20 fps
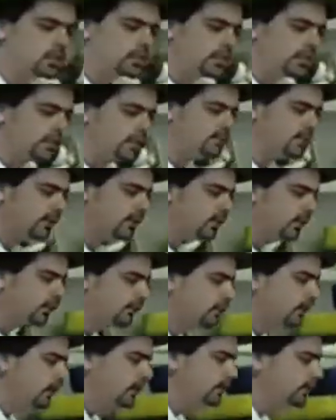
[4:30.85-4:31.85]
talking about the
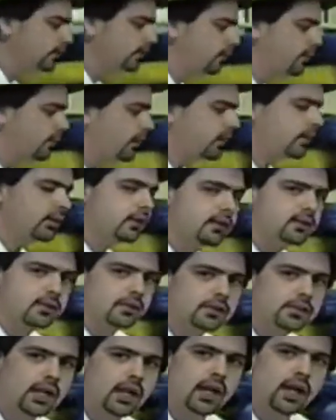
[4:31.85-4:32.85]
degradation of American
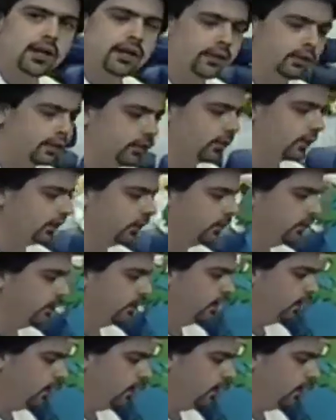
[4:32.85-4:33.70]
society, you know?